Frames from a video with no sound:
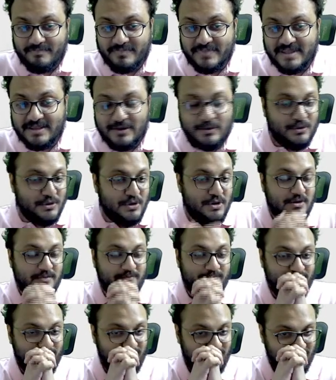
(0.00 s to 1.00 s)
You know,
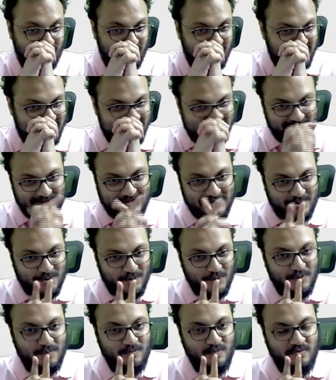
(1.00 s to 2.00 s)
there's one
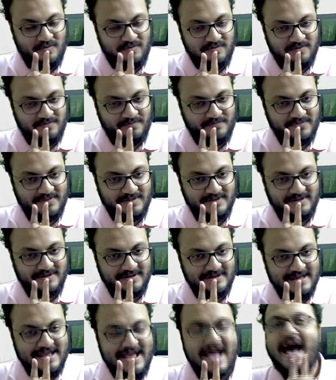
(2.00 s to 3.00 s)
cool move.
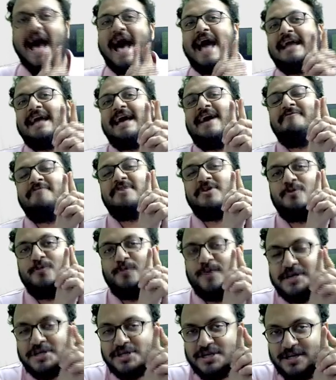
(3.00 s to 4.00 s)
I have a
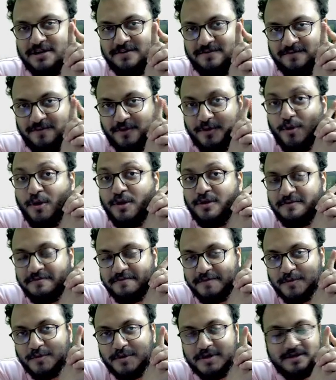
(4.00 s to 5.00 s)
question for all of
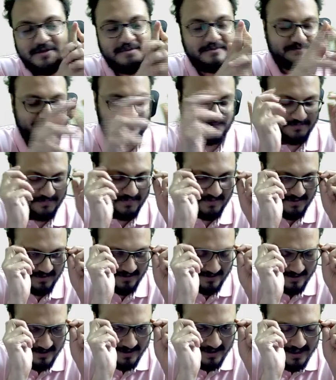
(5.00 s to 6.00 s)
you here
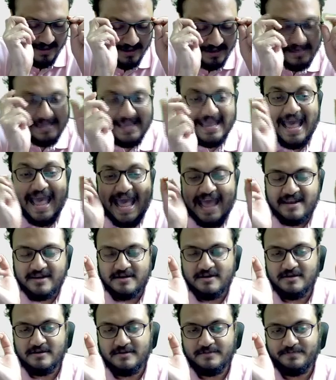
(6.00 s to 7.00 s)

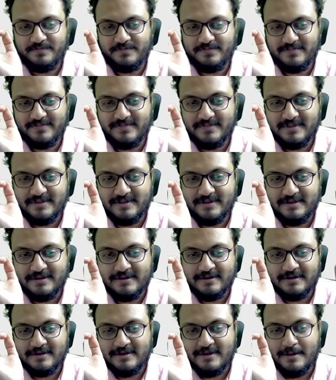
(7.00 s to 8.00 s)
can
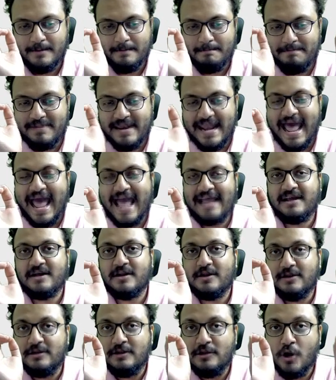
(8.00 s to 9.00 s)
black
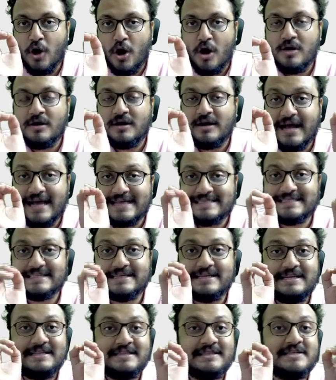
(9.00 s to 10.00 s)
long castle
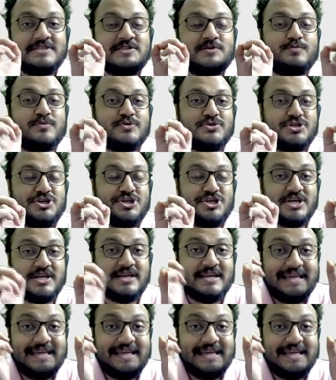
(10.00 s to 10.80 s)
in this position?